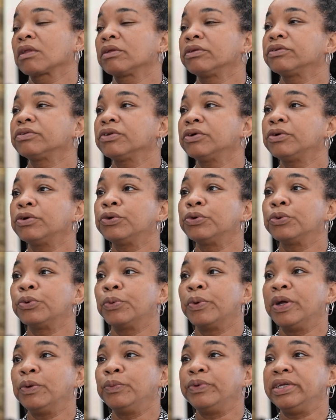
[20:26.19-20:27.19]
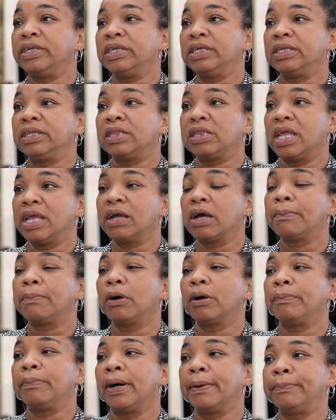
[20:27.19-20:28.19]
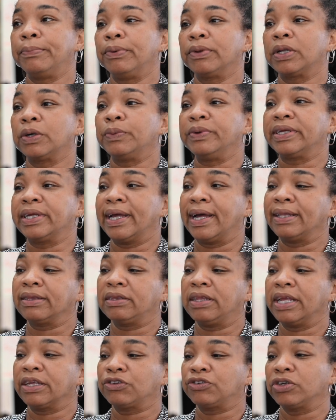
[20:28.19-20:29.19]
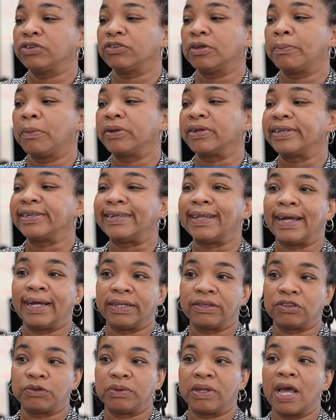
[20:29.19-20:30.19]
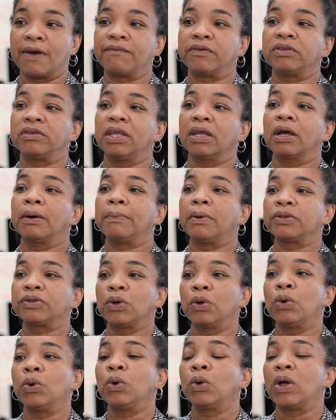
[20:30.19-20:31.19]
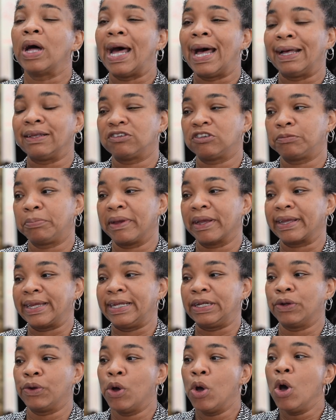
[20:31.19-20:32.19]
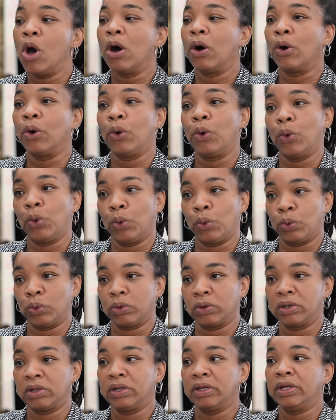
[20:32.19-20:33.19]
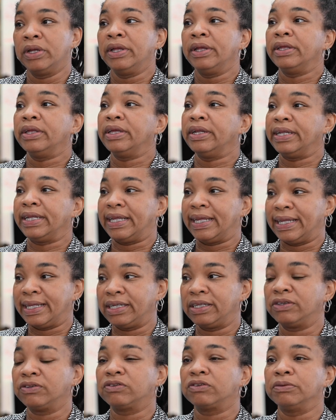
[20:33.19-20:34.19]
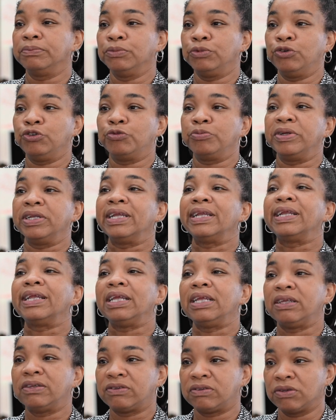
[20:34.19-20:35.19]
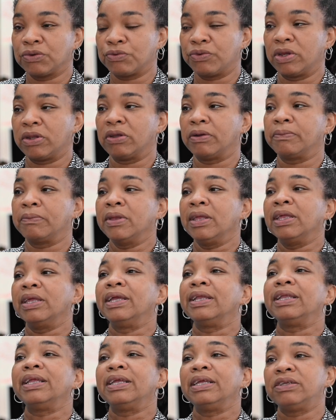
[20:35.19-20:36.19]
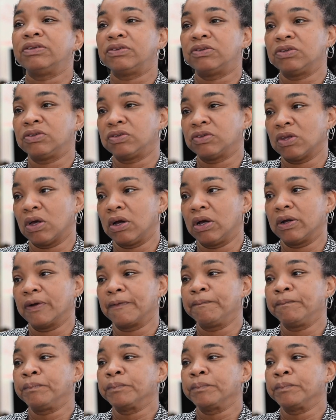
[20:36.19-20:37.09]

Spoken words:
So when we think about bambula, we can't think just about a dance. We have to think about the whole aspect in a whole. It is the movement, it is the rhythm, it is the song.